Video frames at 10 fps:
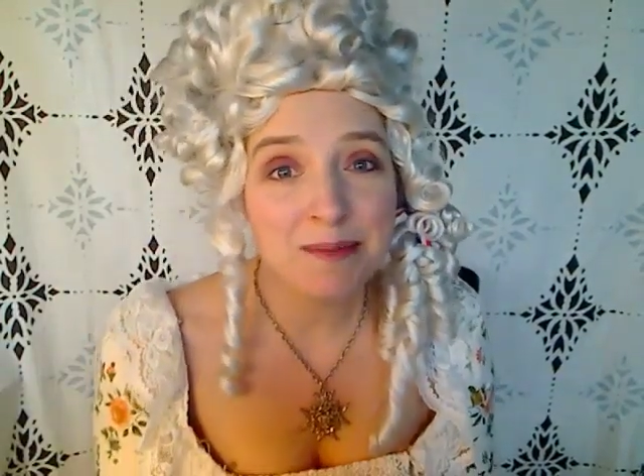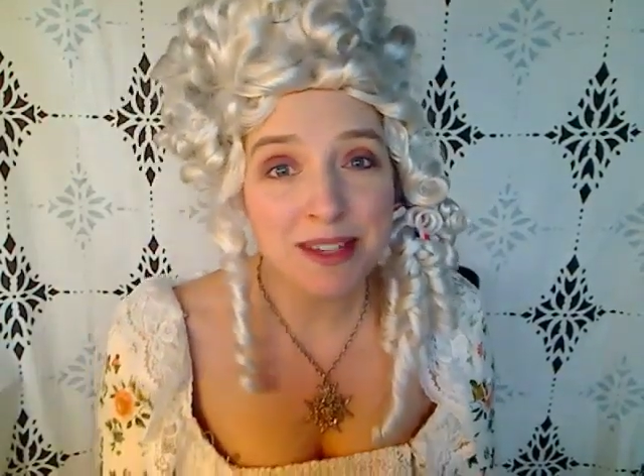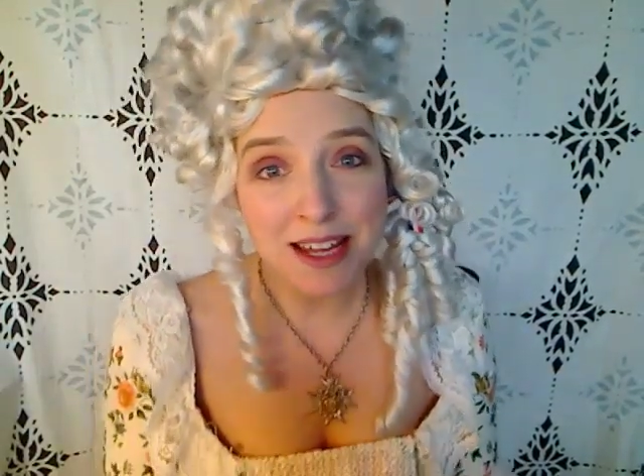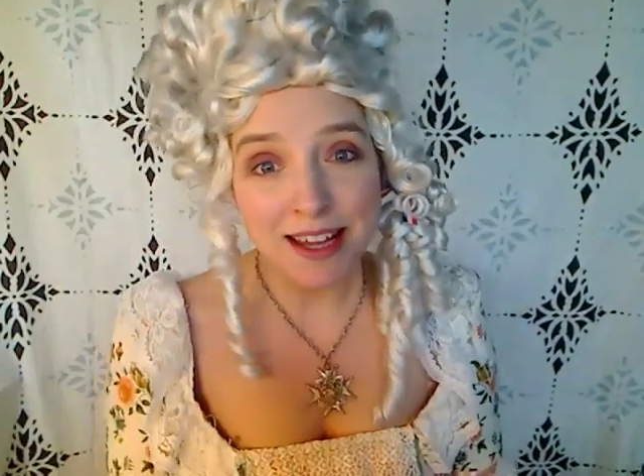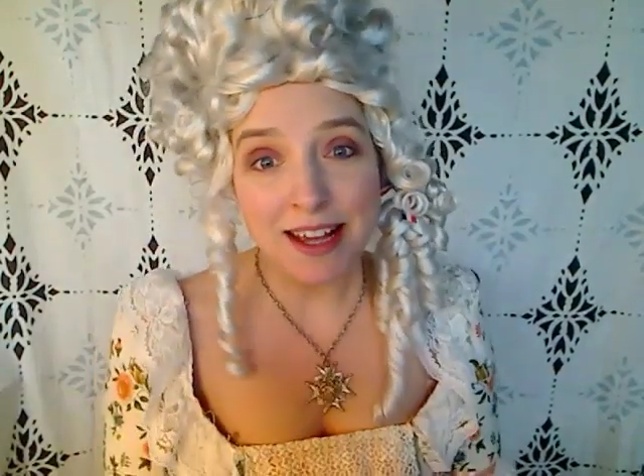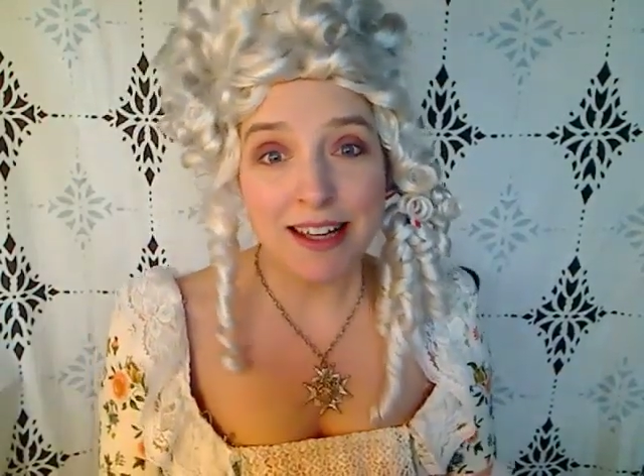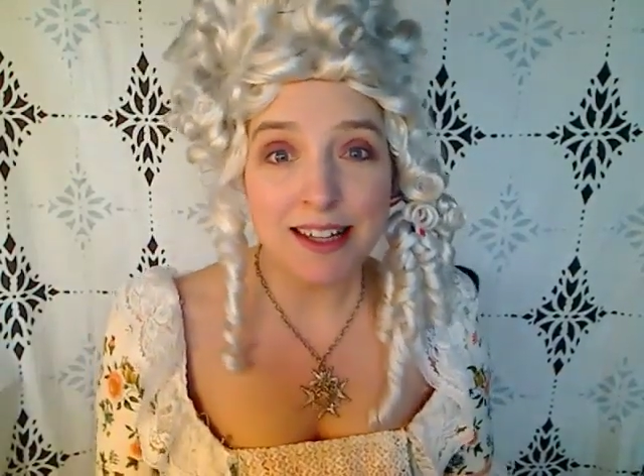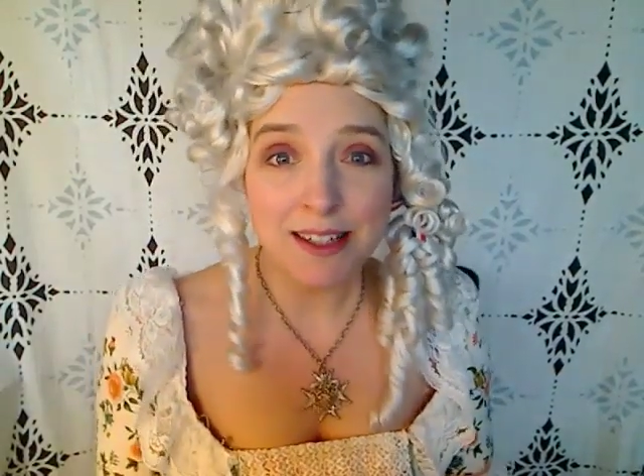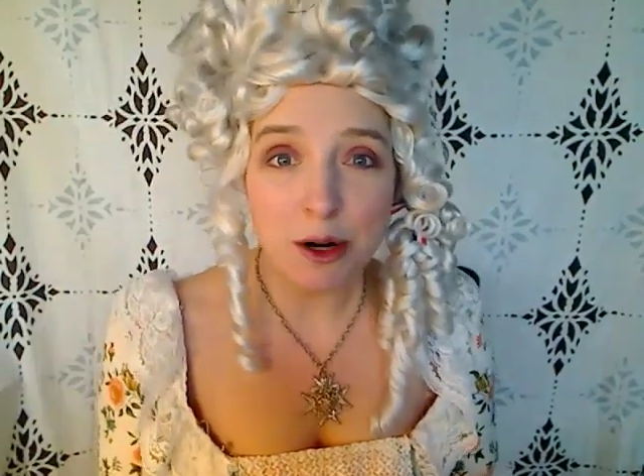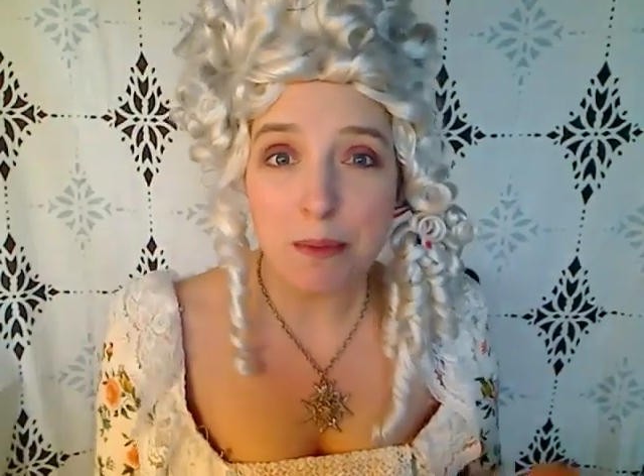taking a
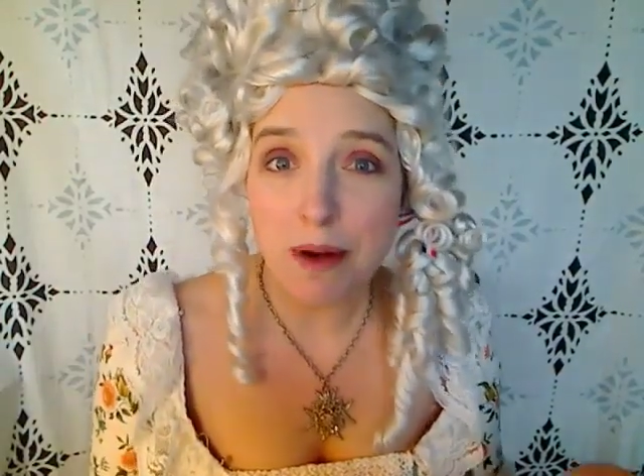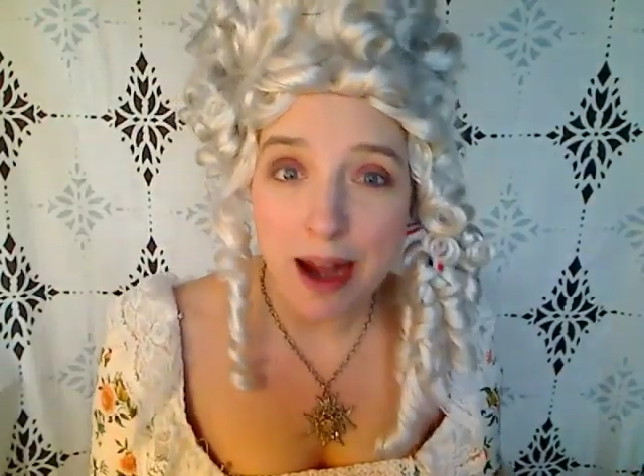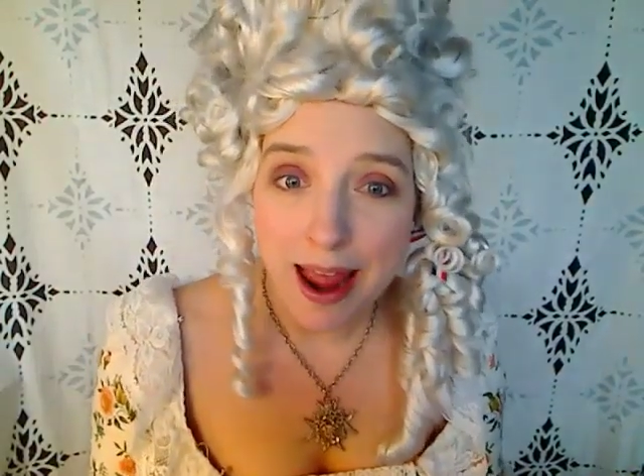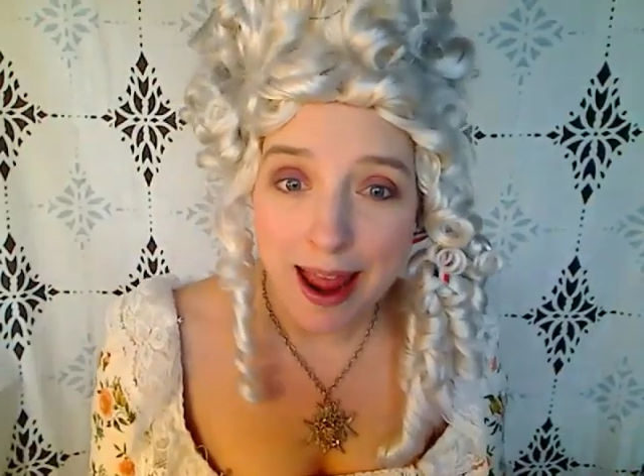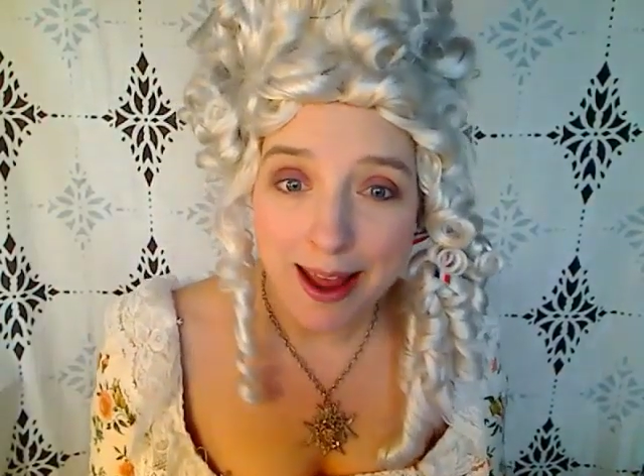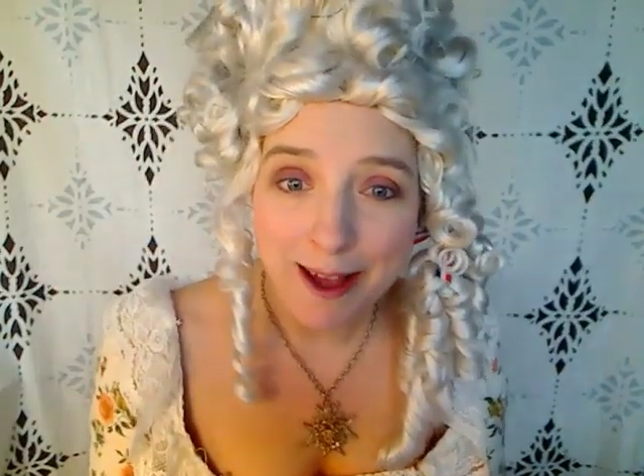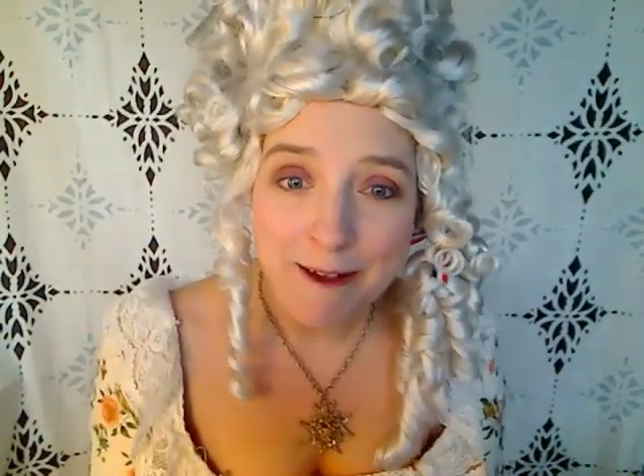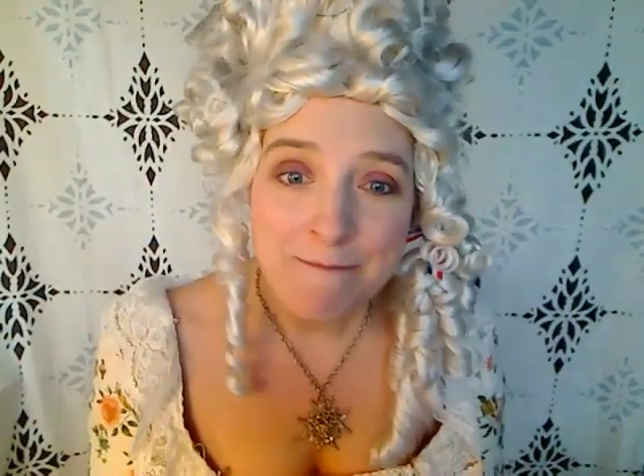little break